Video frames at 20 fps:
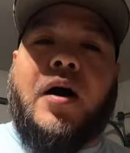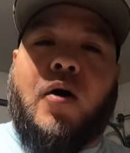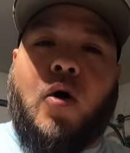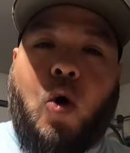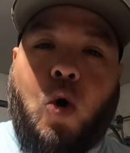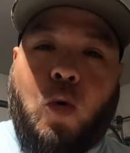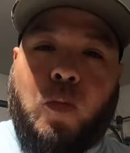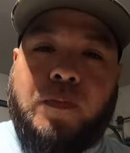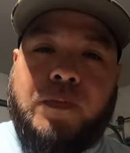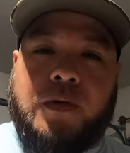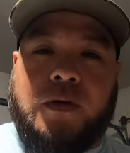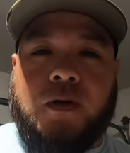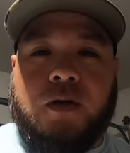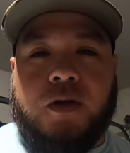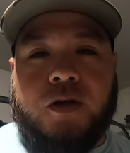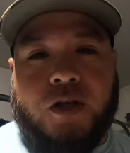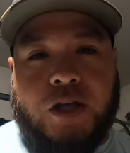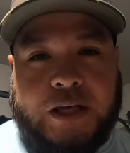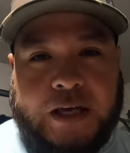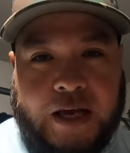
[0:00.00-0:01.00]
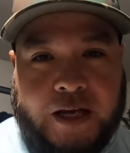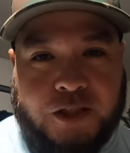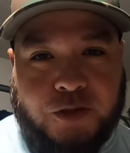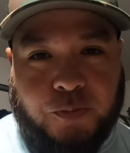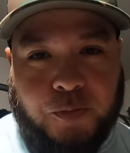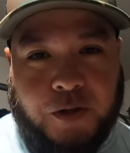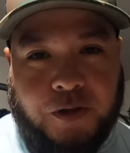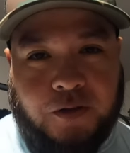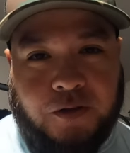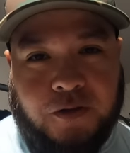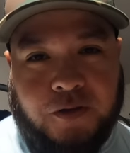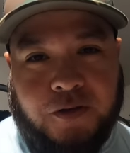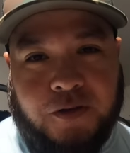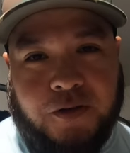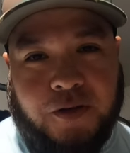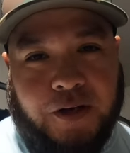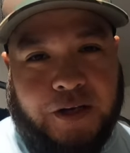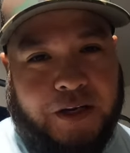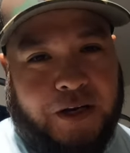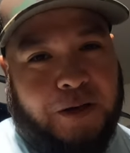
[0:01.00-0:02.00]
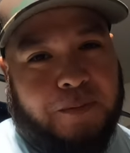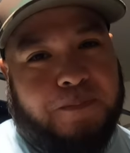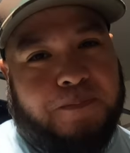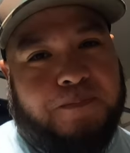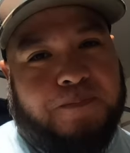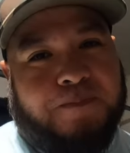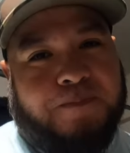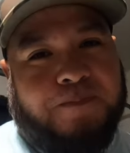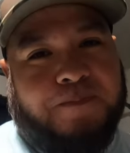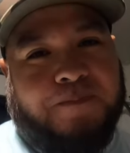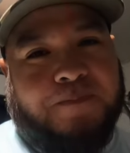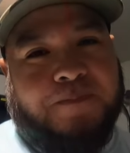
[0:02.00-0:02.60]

I hope you catch me. Hook it up.